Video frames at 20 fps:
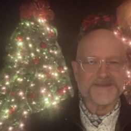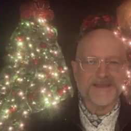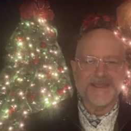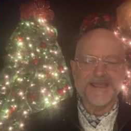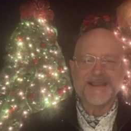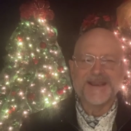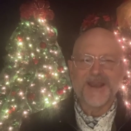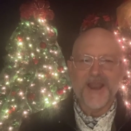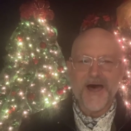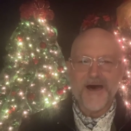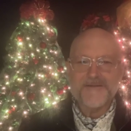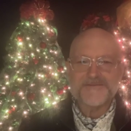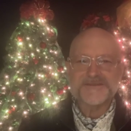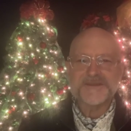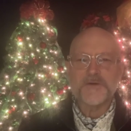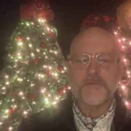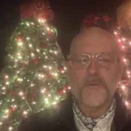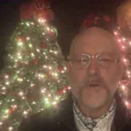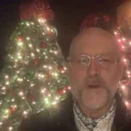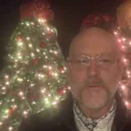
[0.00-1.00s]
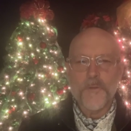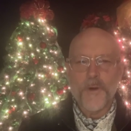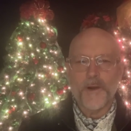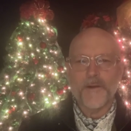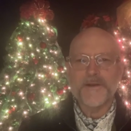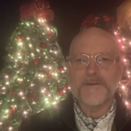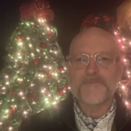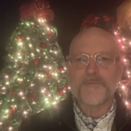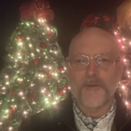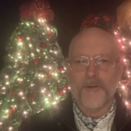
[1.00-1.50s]
He loves it when we're
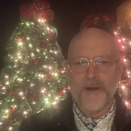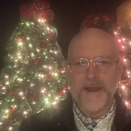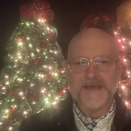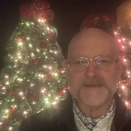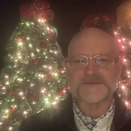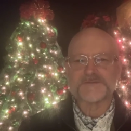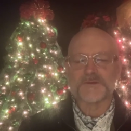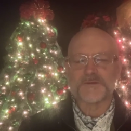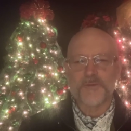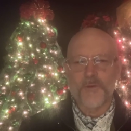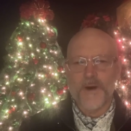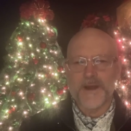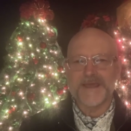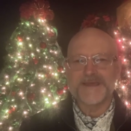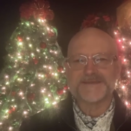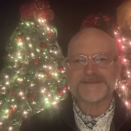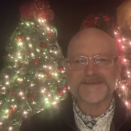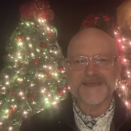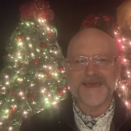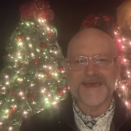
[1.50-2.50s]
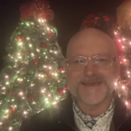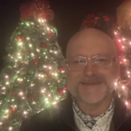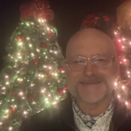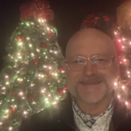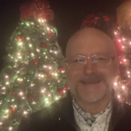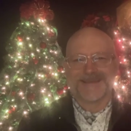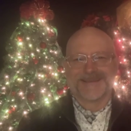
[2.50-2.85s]
impressed with what he says.